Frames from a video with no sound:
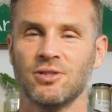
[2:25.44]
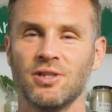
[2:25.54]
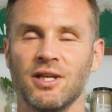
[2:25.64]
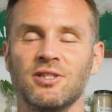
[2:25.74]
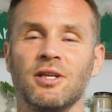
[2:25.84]

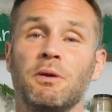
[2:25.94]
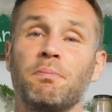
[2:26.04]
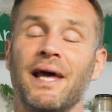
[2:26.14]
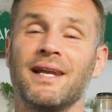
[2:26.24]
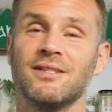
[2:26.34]
Traditionally, we
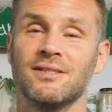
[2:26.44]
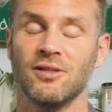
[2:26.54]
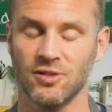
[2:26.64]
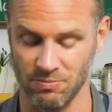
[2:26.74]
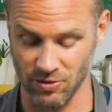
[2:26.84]
blend it
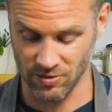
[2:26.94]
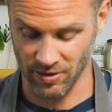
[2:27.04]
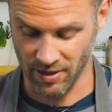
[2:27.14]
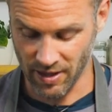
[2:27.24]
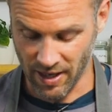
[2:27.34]
till
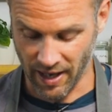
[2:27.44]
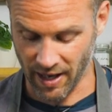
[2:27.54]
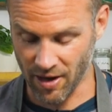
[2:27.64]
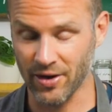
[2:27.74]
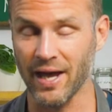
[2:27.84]
smoother.
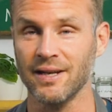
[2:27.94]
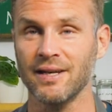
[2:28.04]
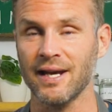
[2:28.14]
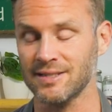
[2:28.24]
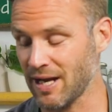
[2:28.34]
Okay,
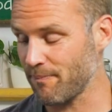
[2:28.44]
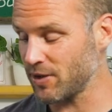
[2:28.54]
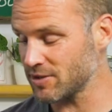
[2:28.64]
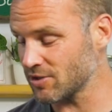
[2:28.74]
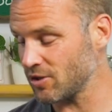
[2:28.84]
next step.
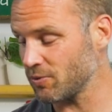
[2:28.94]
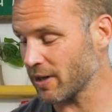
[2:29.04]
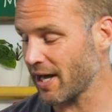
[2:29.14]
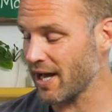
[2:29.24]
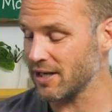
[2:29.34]
This is cool.
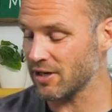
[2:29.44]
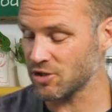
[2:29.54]
We're going to add in our